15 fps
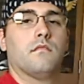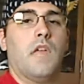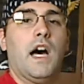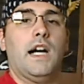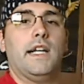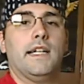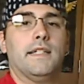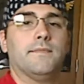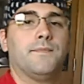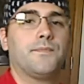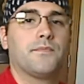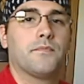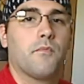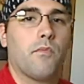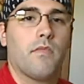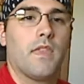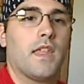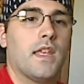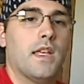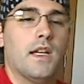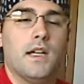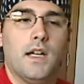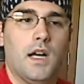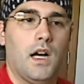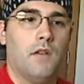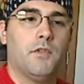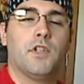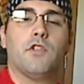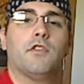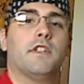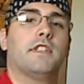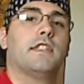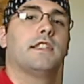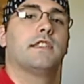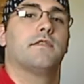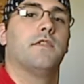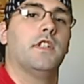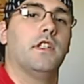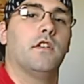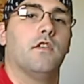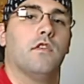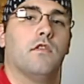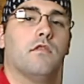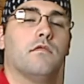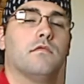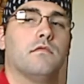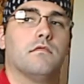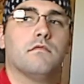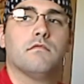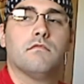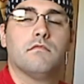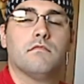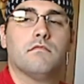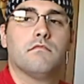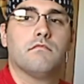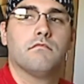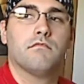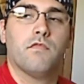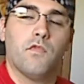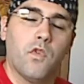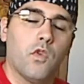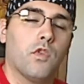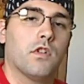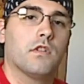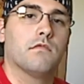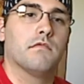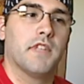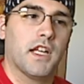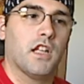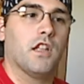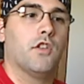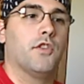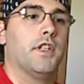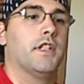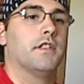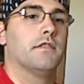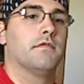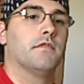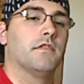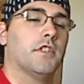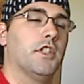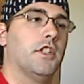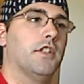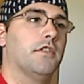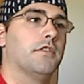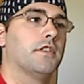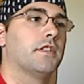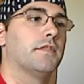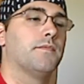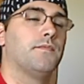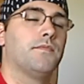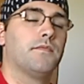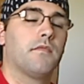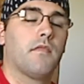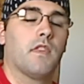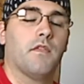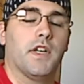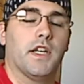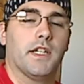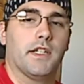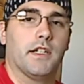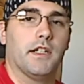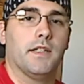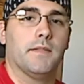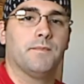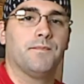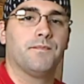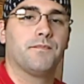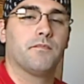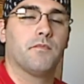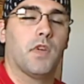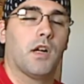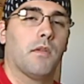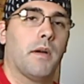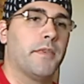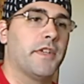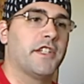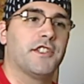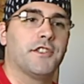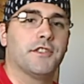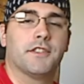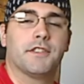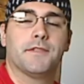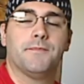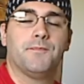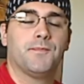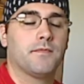Hi, I'm recording this video for Nickelodeon Studios and Viacom, Paramount Pictures.